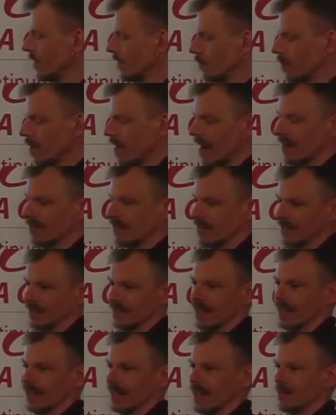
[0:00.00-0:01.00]
we have this
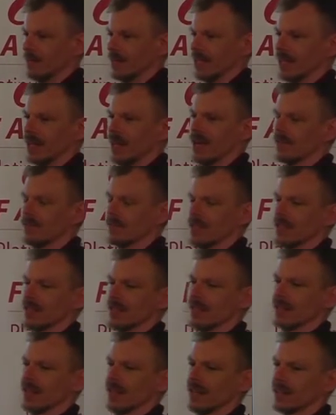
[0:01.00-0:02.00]
dynamic language,
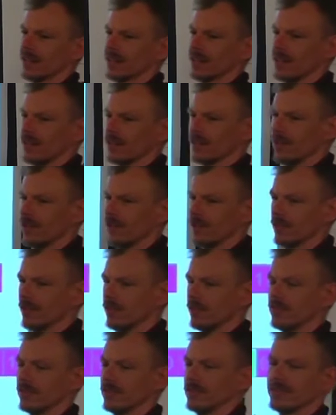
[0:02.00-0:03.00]
and contrary
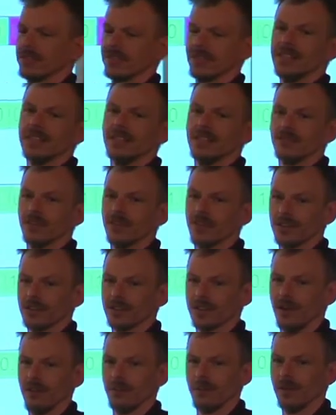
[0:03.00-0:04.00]
to C, for
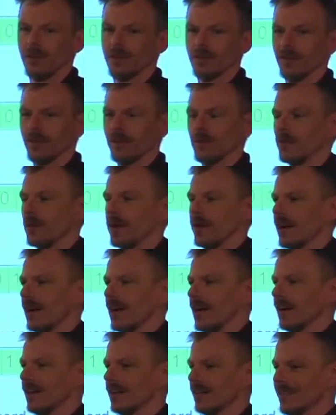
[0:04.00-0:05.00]
example,
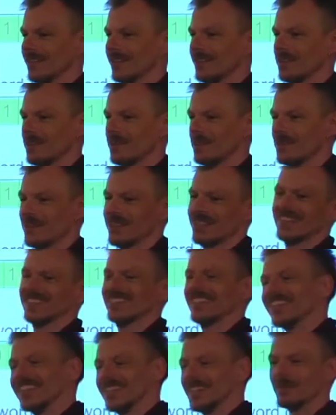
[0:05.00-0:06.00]
which is
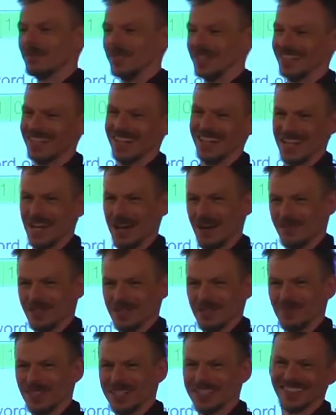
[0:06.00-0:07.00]
a little bit
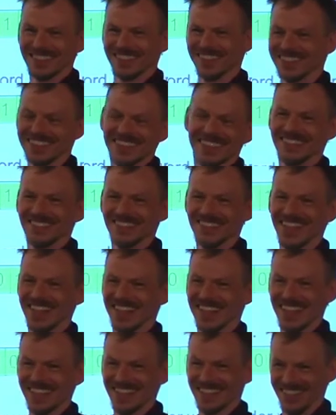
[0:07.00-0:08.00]
dynamic because you can do
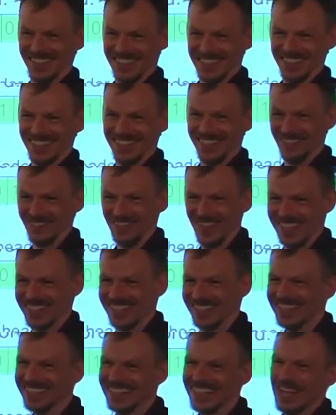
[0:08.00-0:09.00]
like anything,
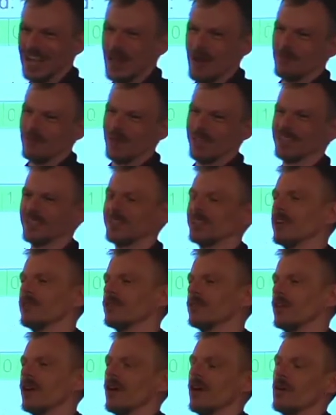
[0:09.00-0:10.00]
but you
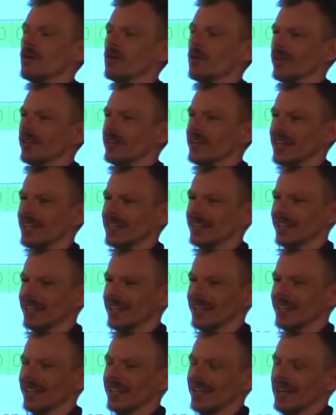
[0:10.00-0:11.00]
don't know what
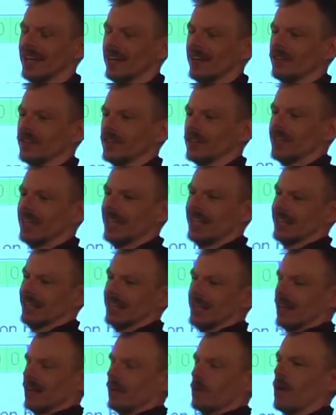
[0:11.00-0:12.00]
data. If you take
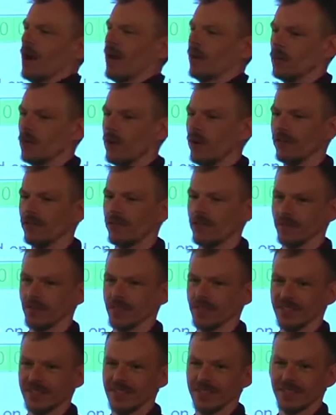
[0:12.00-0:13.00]
like one word from
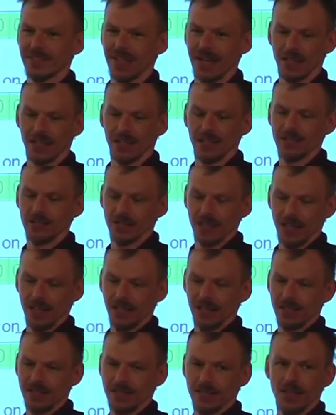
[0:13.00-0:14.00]
the C stack and look at
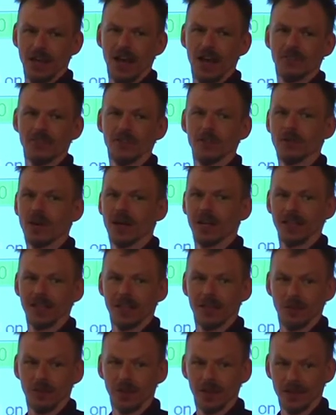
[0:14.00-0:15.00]
it, you have no
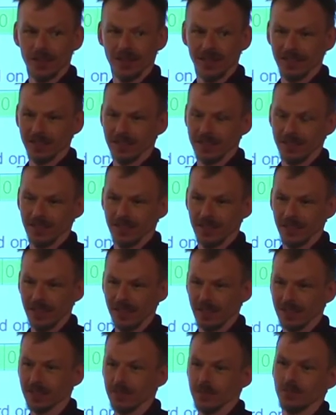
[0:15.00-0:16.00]
idea what it is.
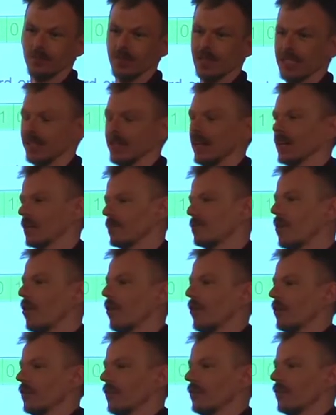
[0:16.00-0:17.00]
It could be like
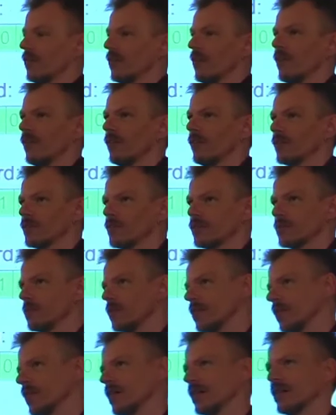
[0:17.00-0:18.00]
part of a
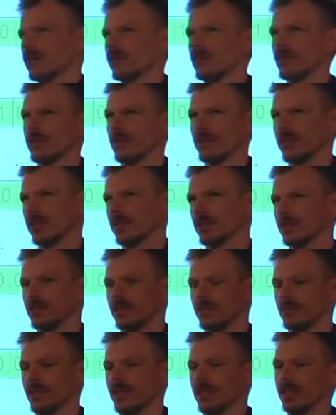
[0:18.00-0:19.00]
string, or it
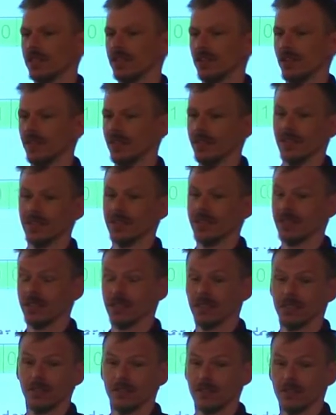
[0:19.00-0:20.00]
could be an
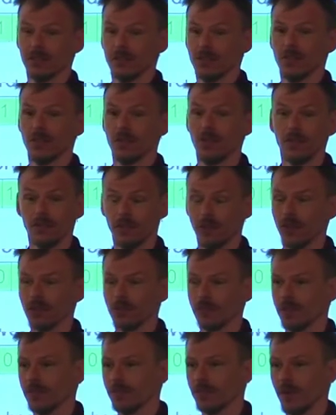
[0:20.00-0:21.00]
integer, or a
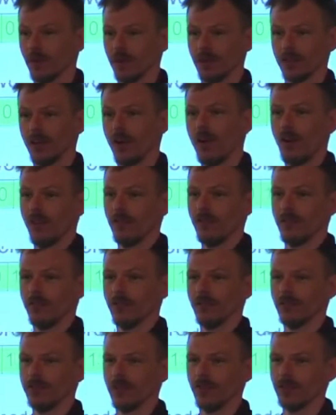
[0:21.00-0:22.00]
floating point, half of
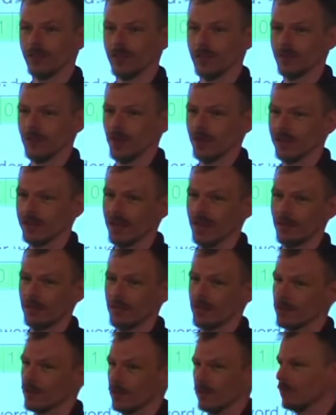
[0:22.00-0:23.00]
a floating point
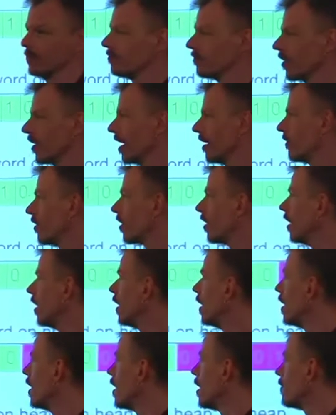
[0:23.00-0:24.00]
number, or whatever.
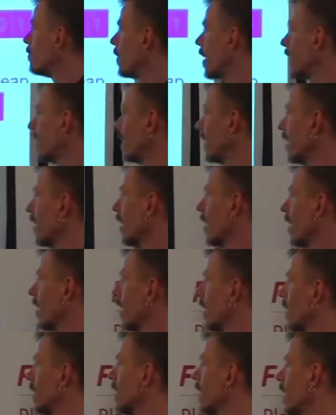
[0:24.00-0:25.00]
But in
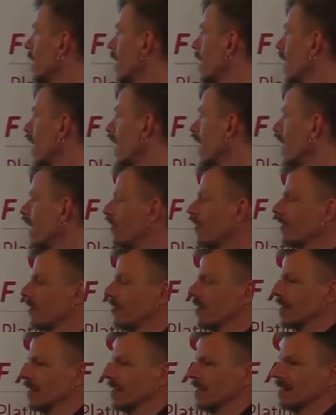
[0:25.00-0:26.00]
Erlang,
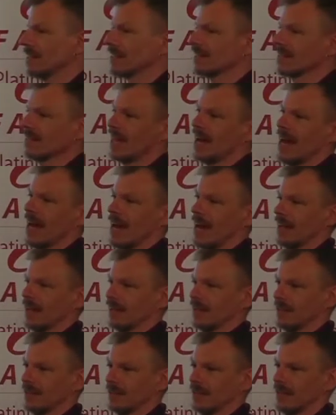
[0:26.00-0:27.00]
everything is
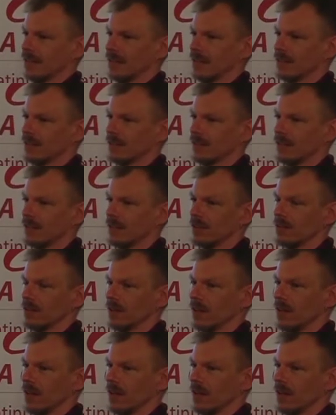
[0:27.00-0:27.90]
tagged. So